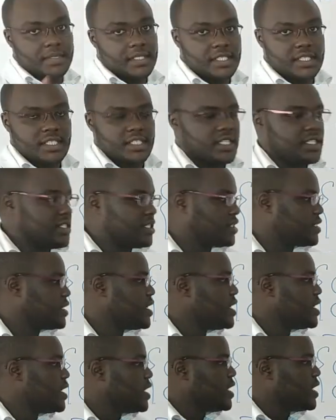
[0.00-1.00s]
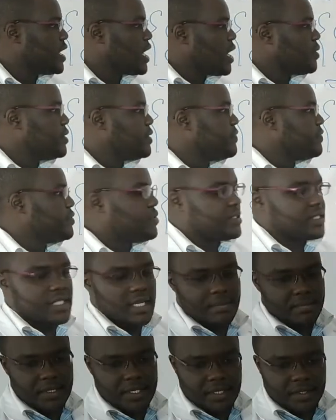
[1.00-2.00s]
it changes. I'll leave you with
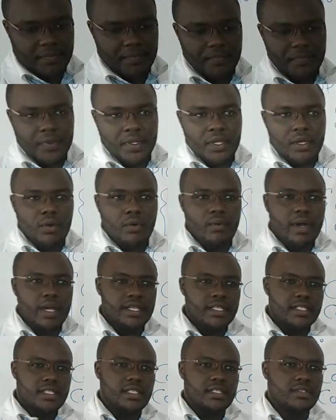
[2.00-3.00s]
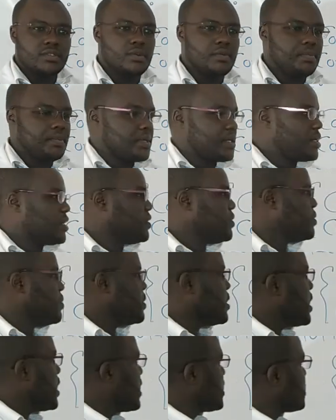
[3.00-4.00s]
something. Why is this topic known
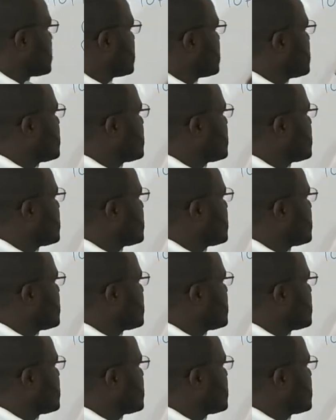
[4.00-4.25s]
as